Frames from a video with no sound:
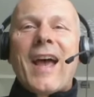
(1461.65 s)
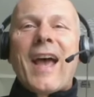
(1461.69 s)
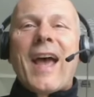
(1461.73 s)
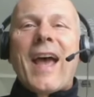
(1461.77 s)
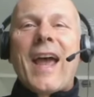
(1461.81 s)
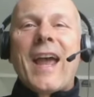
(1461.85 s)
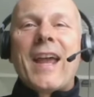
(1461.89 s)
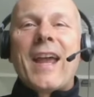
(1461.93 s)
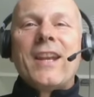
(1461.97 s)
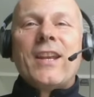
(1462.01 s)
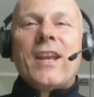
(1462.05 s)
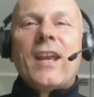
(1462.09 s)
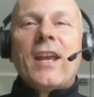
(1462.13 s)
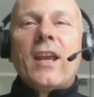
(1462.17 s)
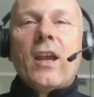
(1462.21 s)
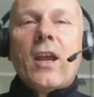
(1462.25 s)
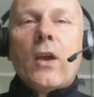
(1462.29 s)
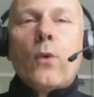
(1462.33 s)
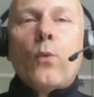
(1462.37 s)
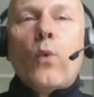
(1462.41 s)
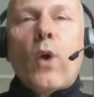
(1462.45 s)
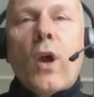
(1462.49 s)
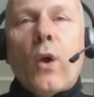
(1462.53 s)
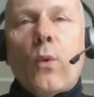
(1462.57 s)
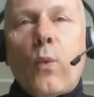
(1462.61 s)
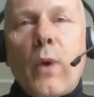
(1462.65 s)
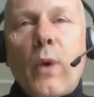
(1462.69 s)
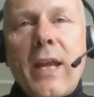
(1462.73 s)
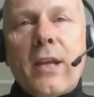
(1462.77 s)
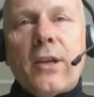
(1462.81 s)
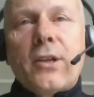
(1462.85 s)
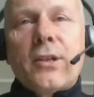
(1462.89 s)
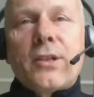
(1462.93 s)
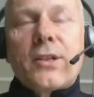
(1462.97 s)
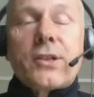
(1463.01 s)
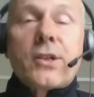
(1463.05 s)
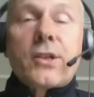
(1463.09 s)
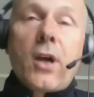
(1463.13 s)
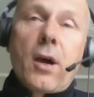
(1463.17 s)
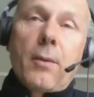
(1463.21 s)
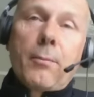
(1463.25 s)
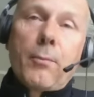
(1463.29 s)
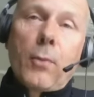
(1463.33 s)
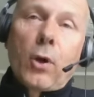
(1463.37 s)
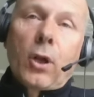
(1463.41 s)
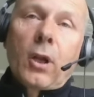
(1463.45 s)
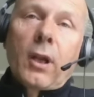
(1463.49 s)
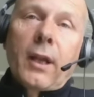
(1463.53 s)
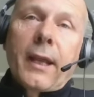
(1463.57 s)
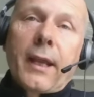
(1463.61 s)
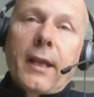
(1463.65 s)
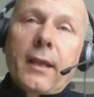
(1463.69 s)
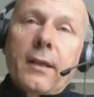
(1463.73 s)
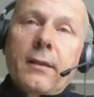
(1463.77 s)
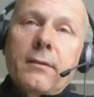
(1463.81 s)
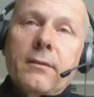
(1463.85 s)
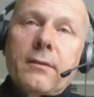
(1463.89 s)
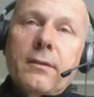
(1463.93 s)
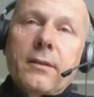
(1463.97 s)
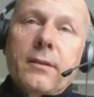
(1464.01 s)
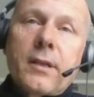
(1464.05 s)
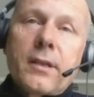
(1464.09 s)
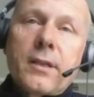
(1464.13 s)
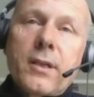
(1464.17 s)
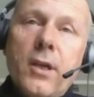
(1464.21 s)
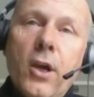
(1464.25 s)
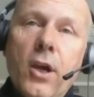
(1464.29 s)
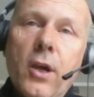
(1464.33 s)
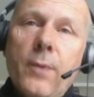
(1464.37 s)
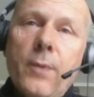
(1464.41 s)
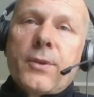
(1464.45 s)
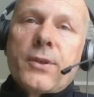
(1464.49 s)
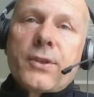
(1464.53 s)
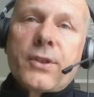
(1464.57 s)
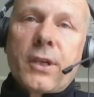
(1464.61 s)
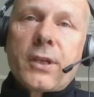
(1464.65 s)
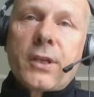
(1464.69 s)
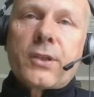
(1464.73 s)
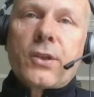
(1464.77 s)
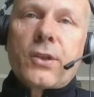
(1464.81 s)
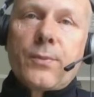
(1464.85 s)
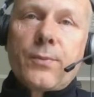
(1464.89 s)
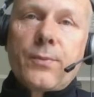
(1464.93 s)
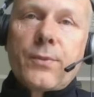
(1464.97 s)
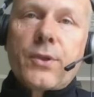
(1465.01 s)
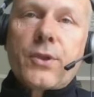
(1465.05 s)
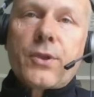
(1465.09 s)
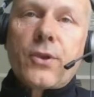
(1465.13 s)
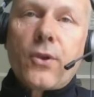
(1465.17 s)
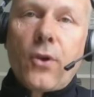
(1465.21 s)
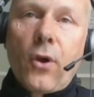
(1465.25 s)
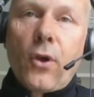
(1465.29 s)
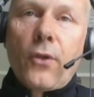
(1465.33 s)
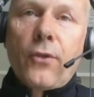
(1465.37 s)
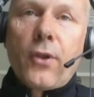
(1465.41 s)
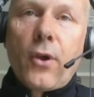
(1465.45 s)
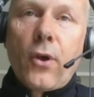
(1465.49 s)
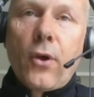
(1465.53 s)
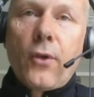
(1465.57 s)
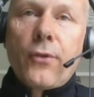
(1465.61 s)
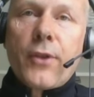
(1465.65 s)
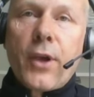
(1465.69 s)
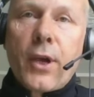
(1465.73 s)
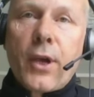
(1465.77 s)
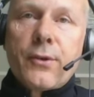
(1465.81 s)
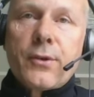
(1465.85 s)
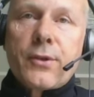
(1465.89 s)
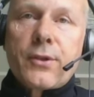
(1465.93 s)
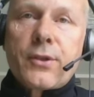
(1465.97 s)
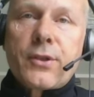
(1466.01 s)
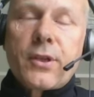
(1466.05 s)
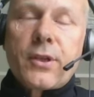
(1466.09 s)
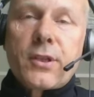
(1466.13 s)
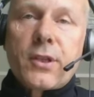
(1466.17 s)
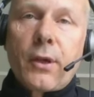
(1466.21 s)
And we could start modeling urban systems on those.